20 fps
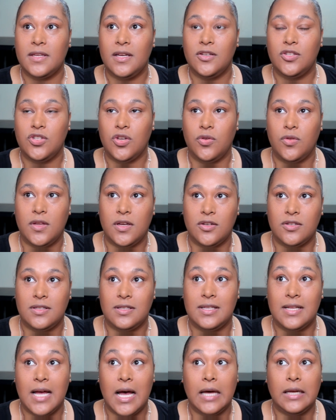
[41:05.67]
So there's
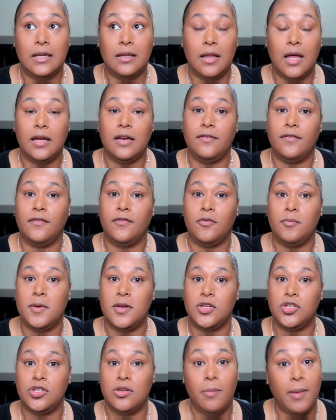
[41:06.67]
not a lot of
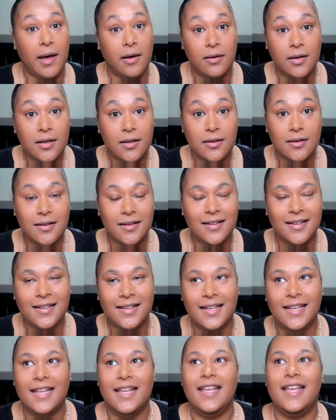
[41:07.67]
information about it.
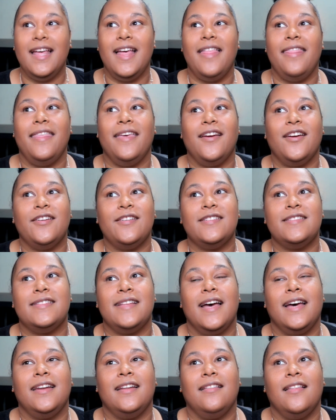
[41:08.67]
There is
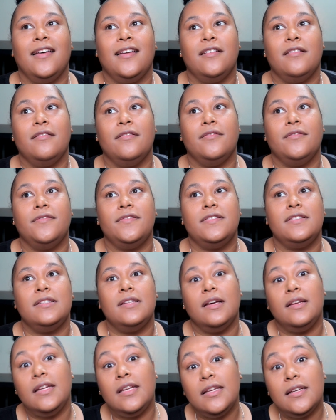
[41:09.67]
not a lot of
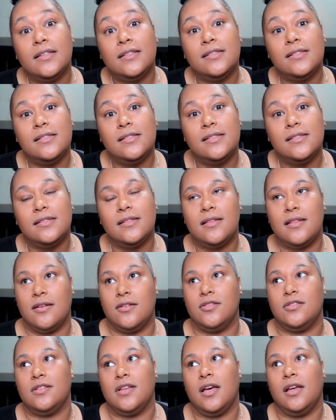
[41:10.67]
studies.
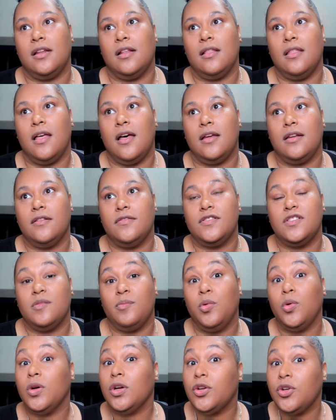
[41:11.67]
There's not a lot of
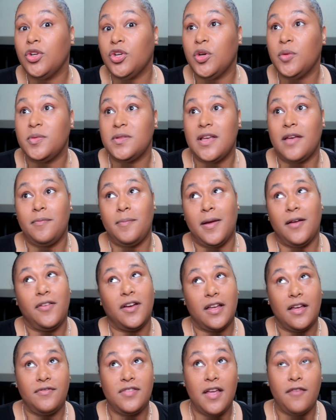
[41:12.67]
support groups. As a matter
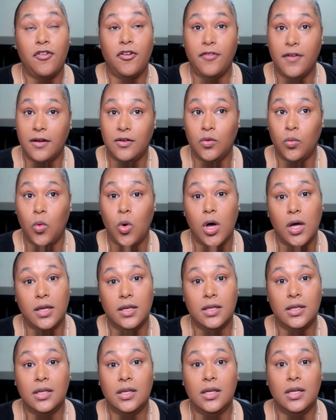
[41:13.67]
of fact, I've never found
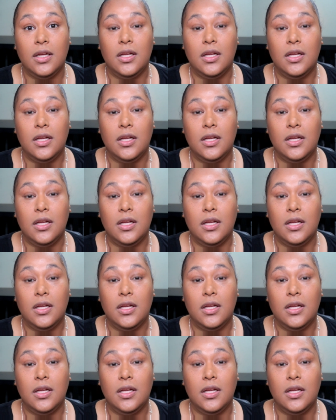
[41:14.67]
one.